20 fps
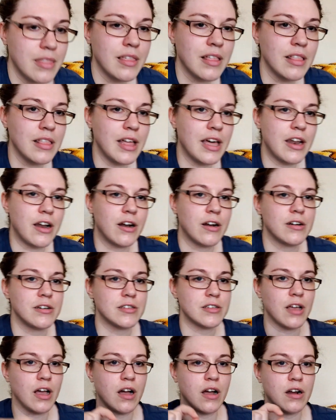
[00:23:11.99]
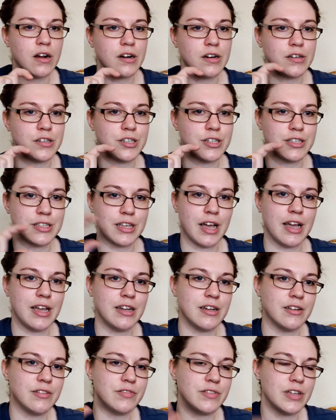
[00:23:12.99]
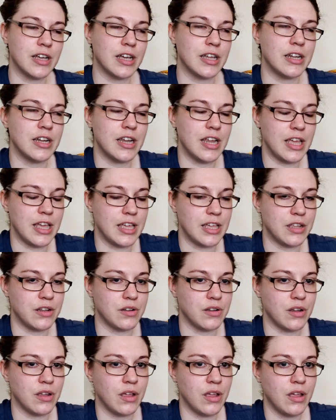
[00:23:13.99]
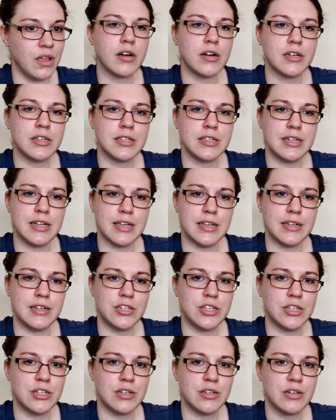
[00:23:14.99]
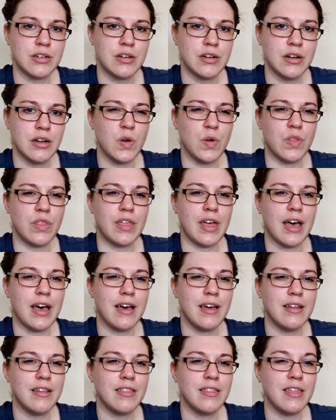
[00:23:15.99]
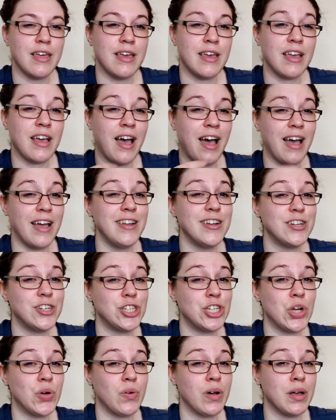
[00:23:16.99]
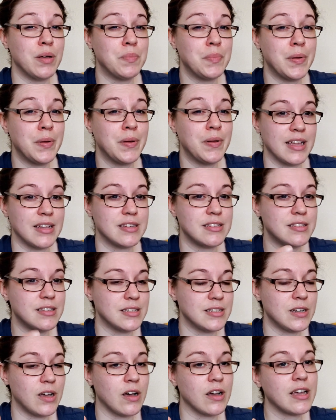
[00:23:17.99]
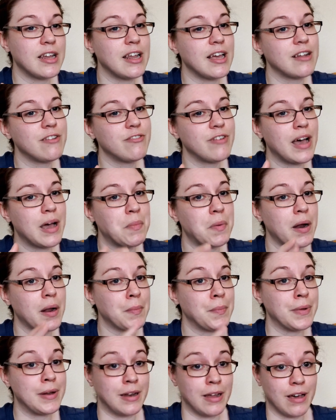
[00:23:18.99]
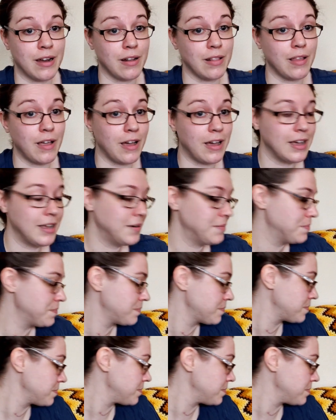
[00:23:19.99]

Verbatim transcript: but the letters are just kind of done in garter stitch so that they kind of show up against the stockinette fabric, but not a lot.